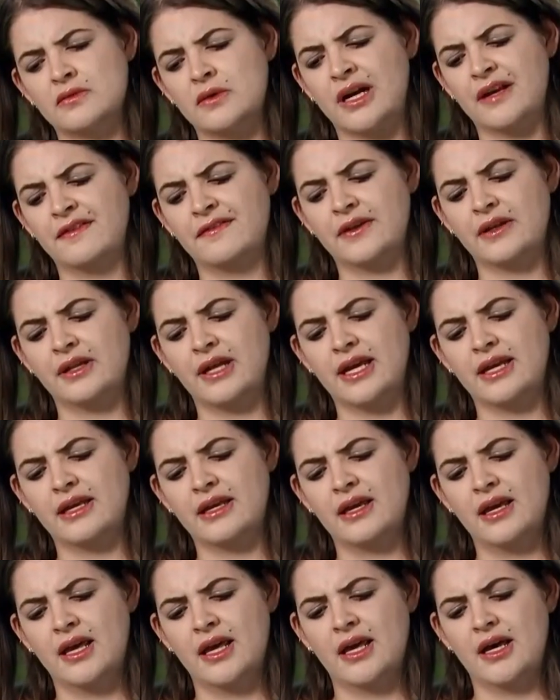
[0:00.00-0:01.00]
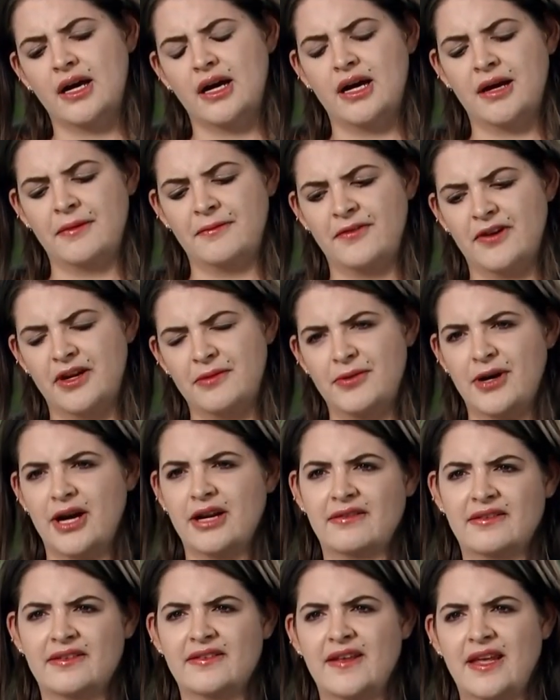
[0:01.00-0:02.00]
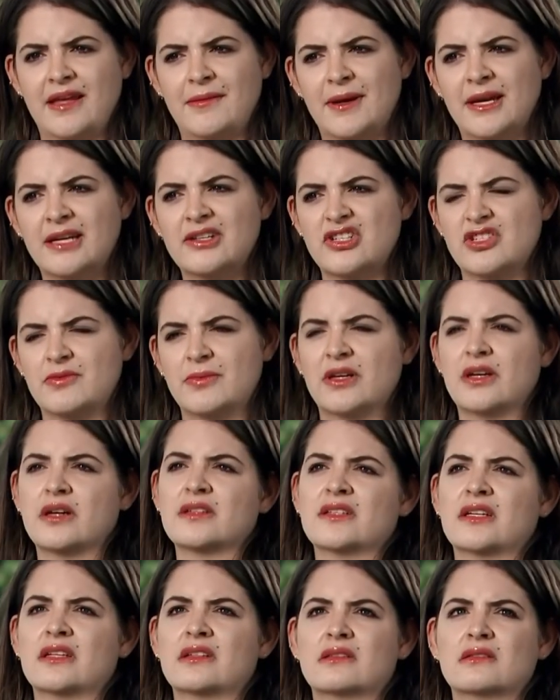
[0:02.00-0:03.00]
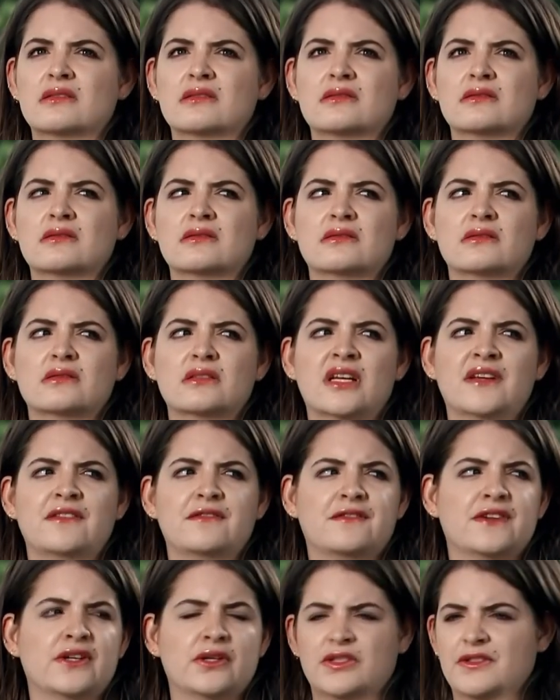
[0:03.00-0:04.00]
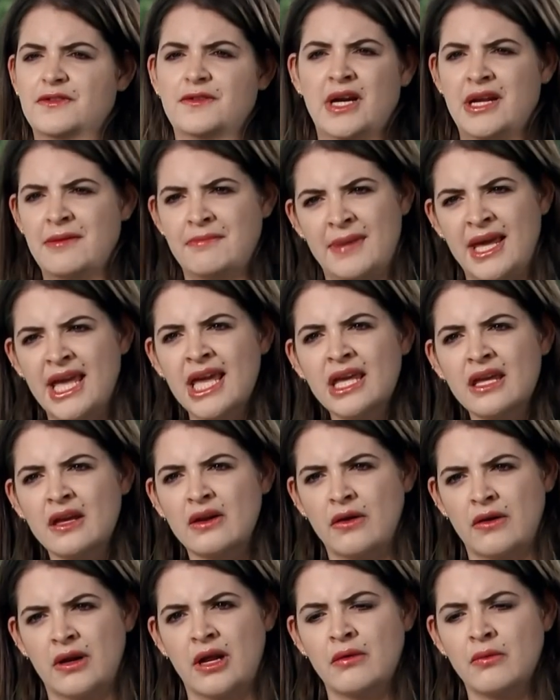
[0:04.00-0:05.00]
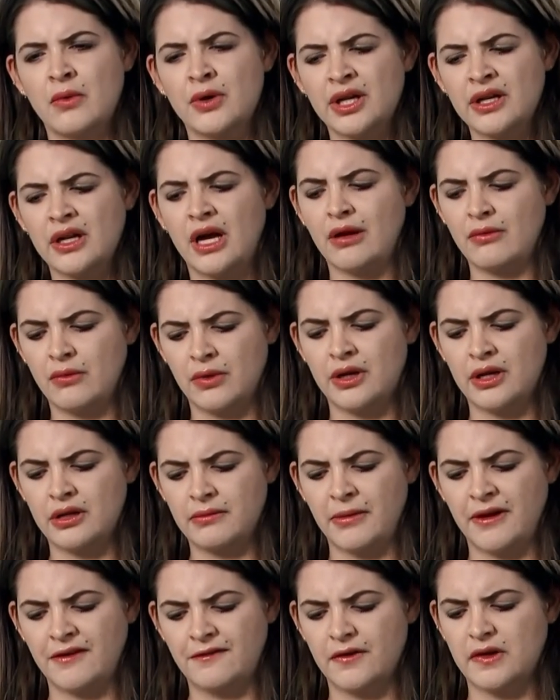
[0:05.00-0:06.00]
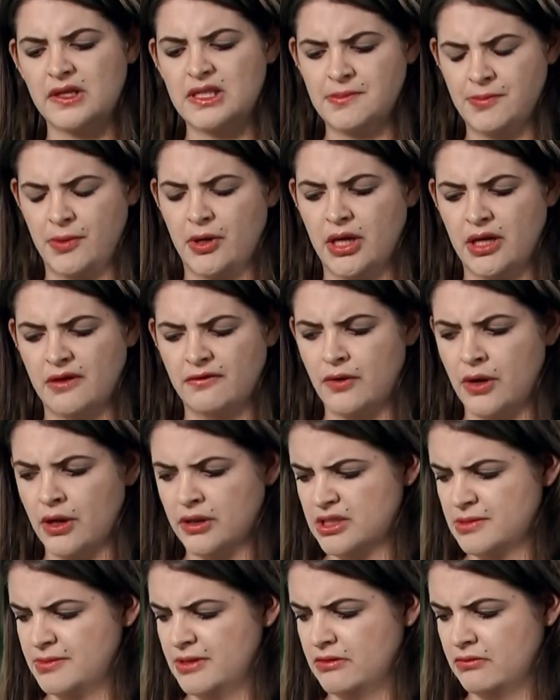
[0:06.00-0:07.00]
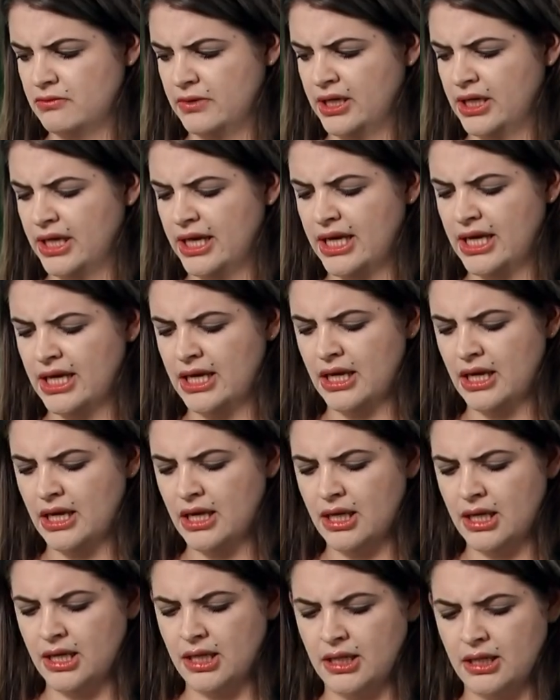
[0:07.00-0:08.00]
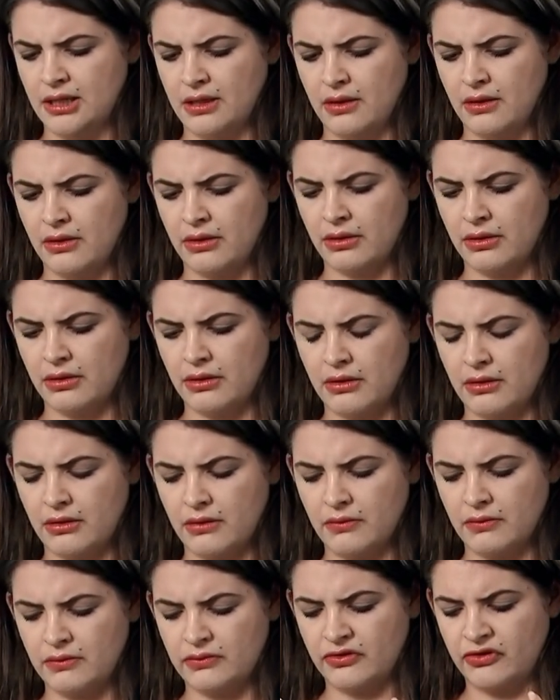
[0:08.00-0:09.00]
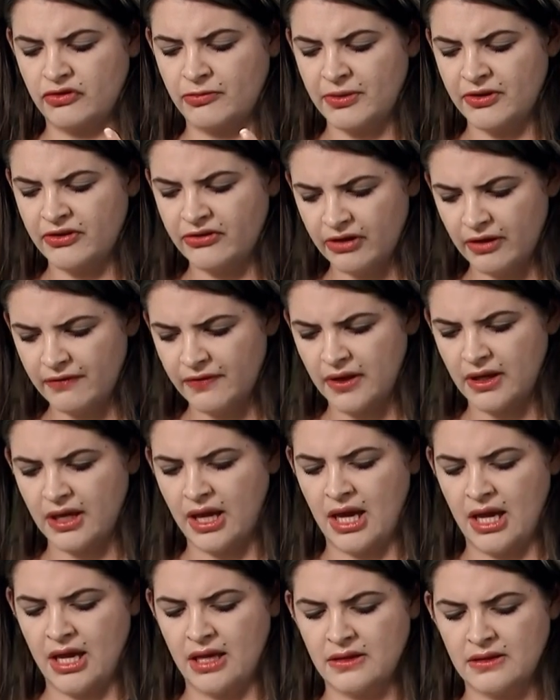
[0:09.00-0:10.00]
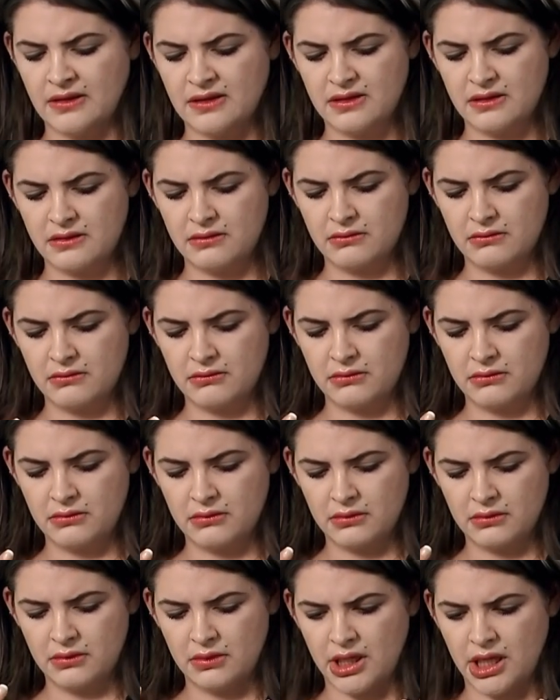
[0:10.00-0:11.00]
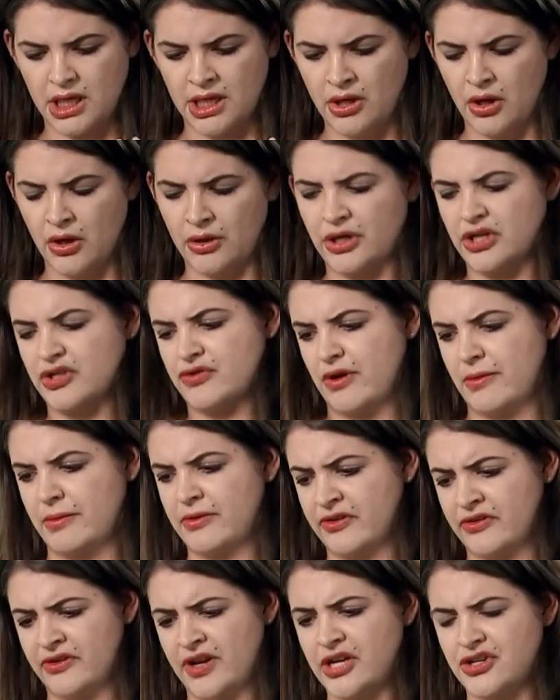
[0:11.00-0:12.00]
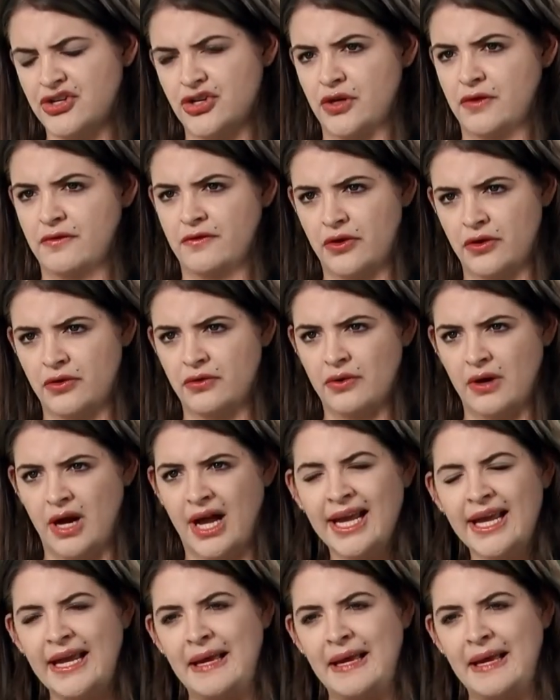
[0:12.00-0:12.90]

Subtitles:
why I feel like I'm very proud of this EP, just because it feels very me, you know, and I wanted my first body of work to be really specific and an honest representation of who I